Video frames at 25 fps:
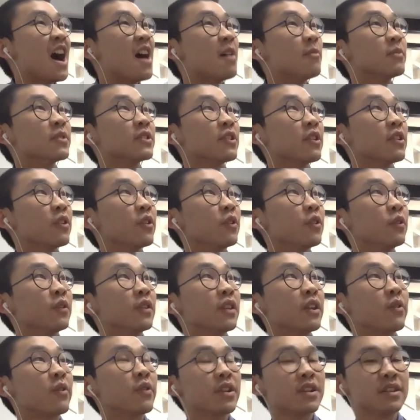So
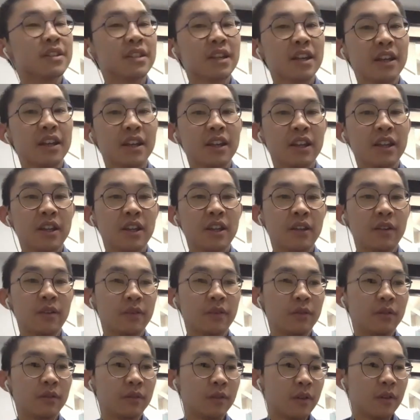there is a
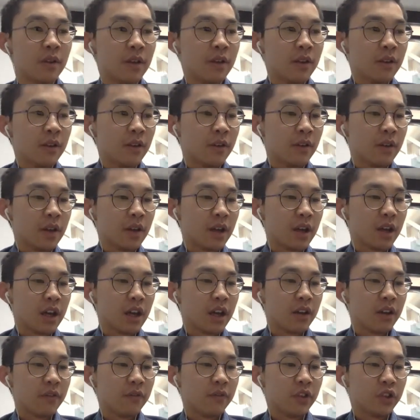
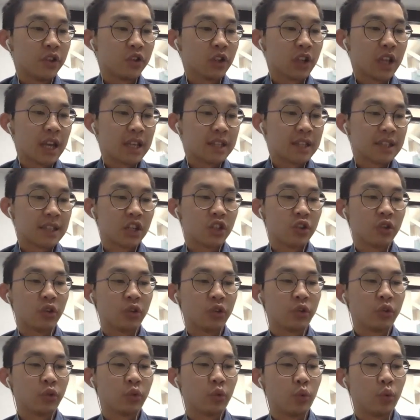visualization
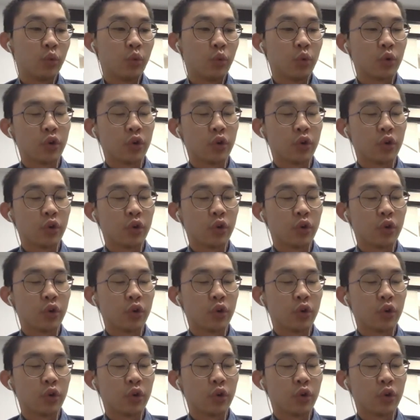tool